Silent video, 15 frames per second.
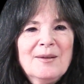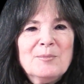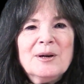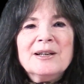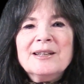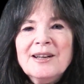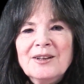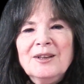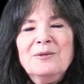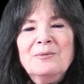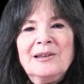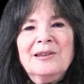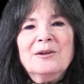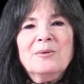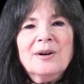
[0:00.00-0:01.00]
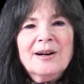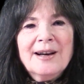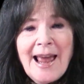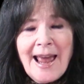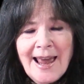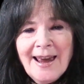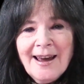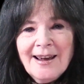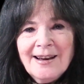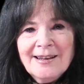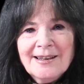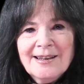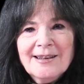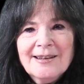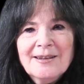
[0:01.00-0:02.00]
particularly with the word
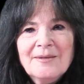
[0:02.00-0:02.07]
and,